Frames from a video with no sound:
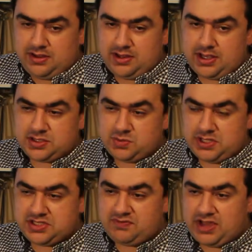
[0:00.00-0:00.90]
as well
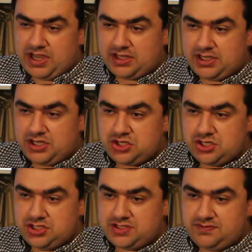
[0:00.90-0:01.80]
as
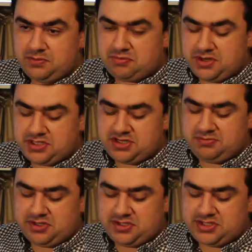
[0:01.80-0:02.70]
violations of the
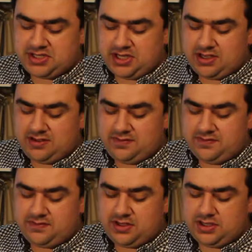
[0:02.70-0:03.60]
principles
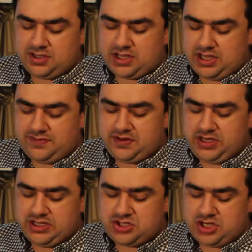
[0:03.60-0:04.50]
of
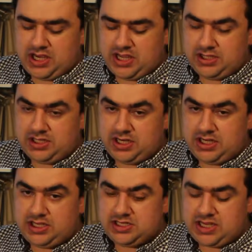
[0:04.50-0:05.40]
confidentiality,
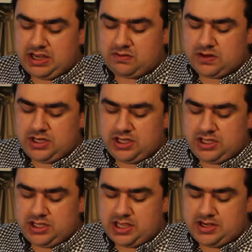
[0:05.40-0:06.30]

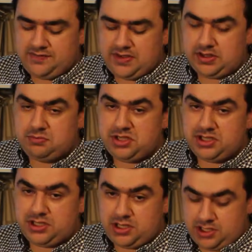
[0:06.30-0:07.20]
integrity, and
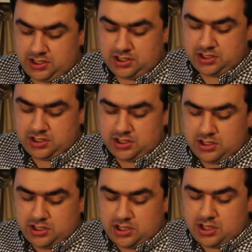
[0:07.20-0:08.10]
availability.
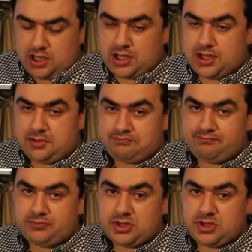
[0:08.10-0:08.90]
I